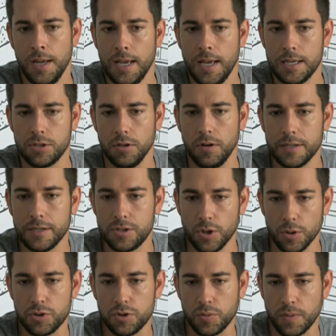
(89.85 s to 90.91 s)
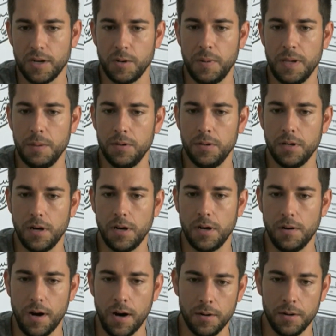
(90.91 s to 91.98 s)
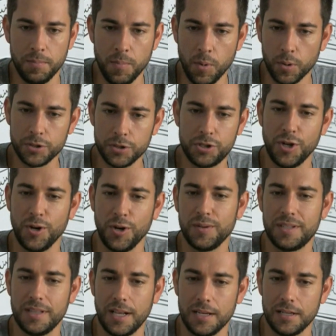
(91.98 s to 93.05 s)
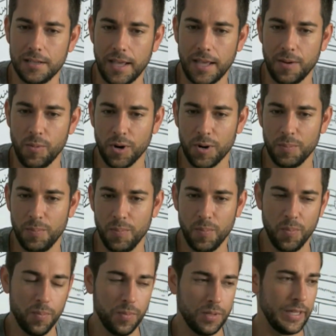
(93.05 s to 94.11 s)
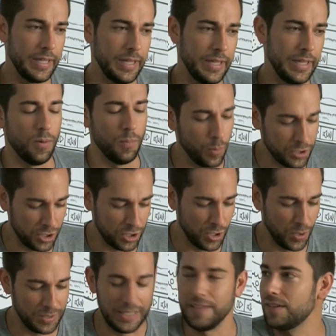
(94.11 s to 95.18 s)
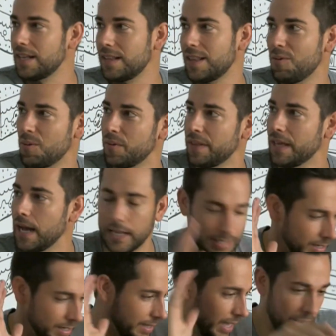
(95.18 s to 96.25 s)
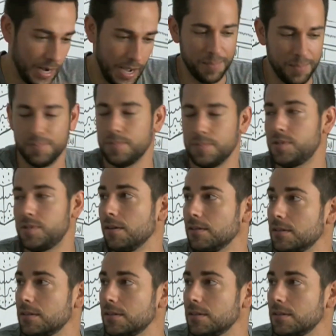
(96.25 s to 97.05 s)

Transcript: as long as those 300 people are more stoked than they were, you know, more stoked leaving than they were when they got there, then I'm stoked.